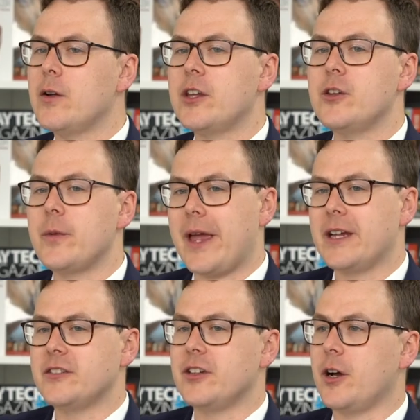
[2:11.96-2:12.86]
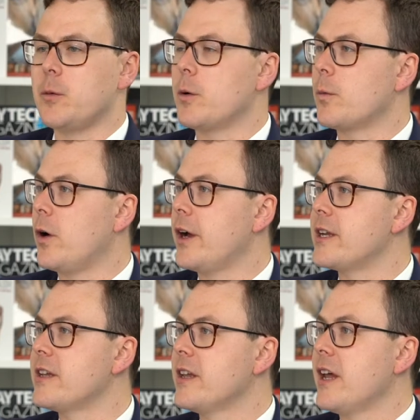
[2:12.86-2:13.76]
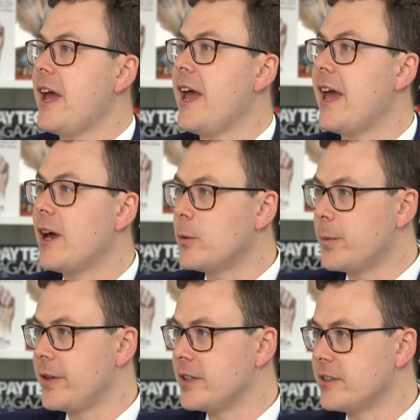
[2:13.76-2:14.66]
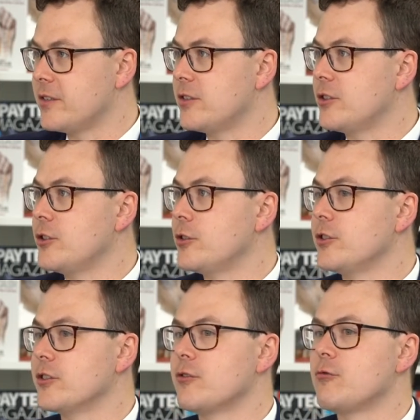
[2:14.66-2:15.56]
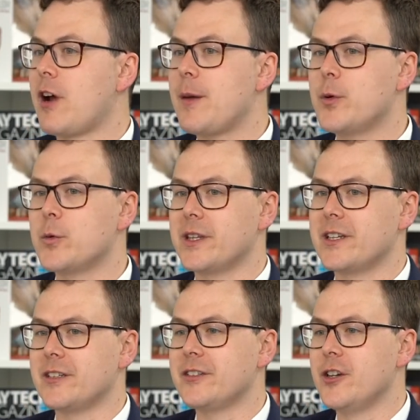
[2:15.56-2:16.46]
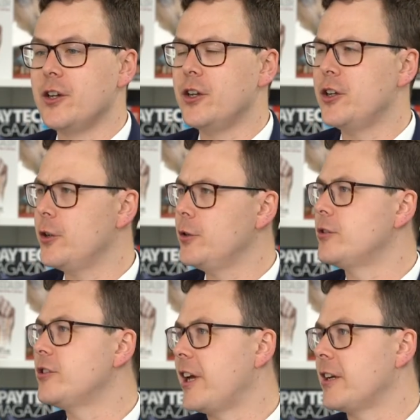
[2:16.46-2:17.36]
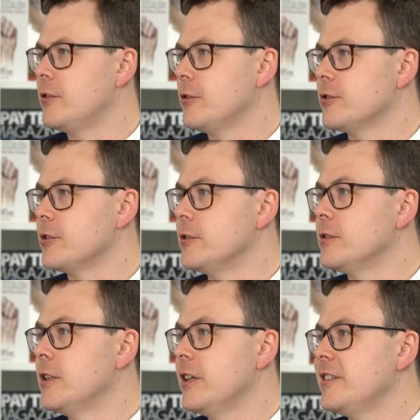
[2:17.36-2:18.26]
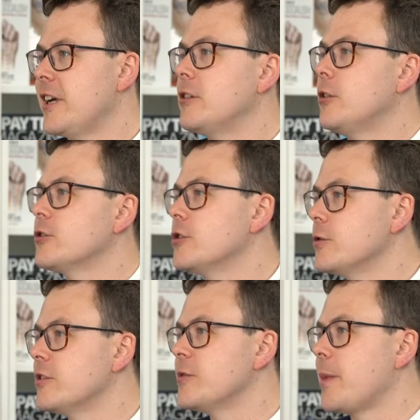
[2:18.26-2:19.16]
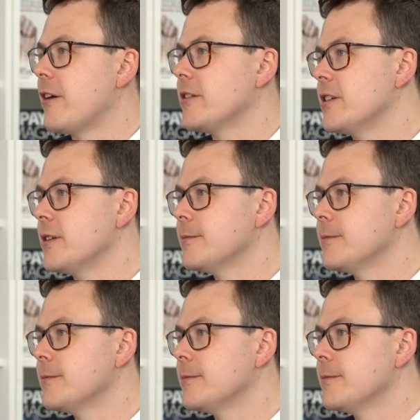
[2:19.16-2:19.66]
can you at ACI Worldwide help these institutions grapple with this huge technological disparity?